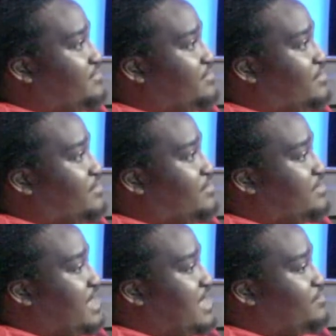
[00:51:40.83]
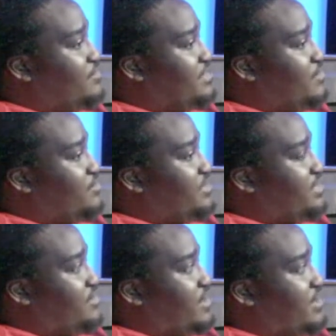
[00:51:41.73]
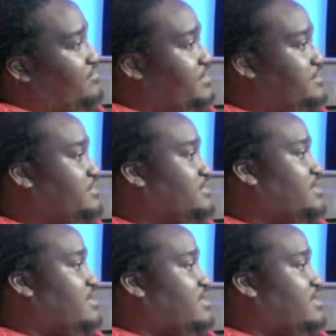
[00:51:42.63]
you know, kind of really honing in on our vision,